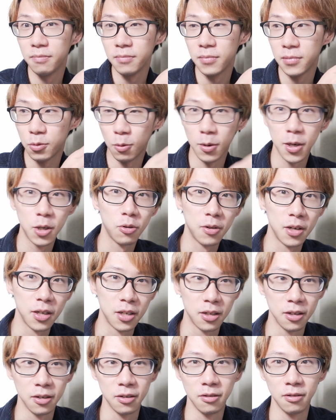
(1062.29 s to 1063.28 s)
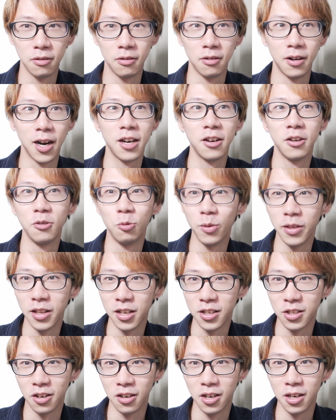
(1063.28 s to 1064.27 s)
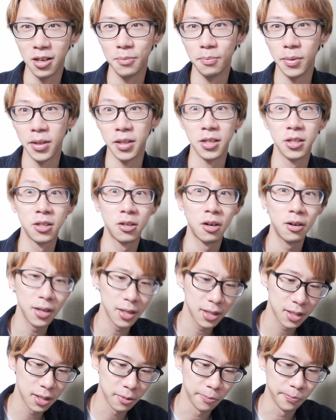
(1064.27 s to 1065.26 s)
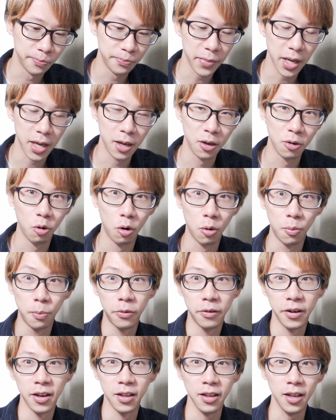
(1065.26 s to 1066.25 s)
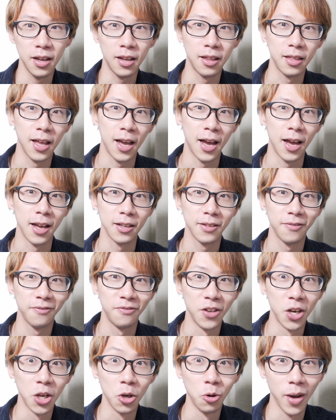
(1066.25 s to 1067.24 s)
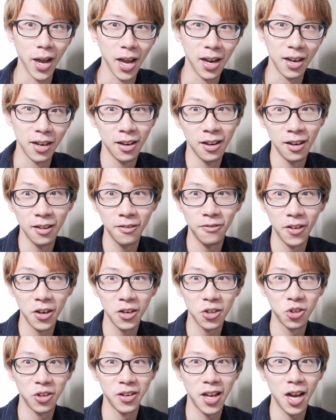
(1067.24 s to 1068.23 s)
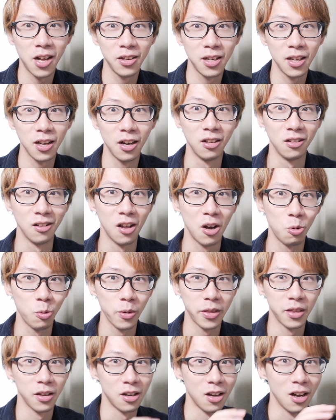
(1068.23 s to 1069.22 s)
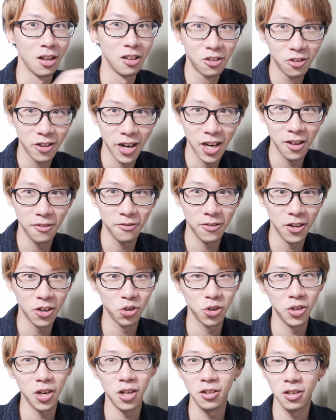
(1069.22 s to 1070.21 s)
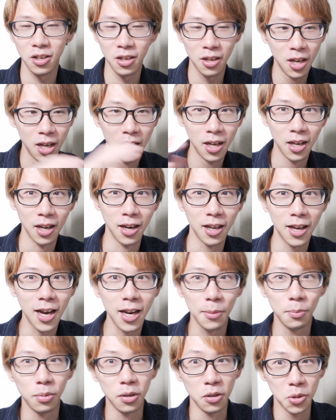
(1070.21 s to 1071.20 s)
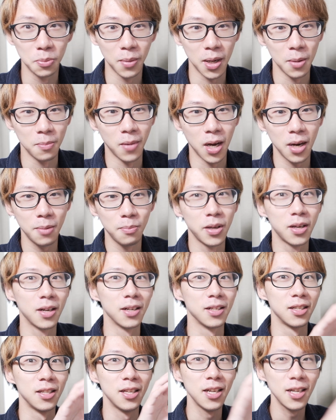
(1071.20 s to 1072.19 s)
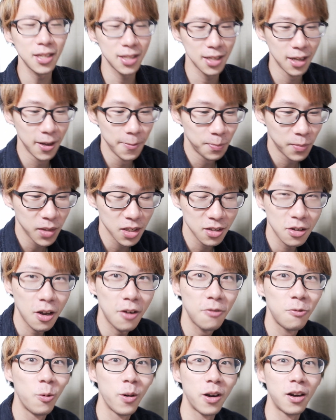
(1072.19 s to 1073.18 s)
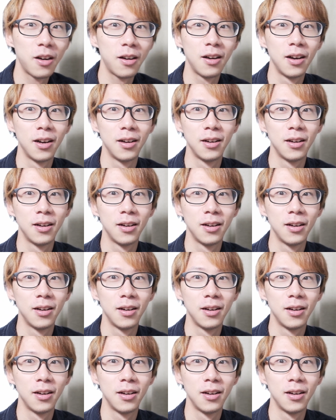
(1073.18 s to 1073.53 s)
2022, or I don't know when they started it, but they started to incorporate like that video editing functionality along with the color grading functionality, and it kind of blows my mind because this software,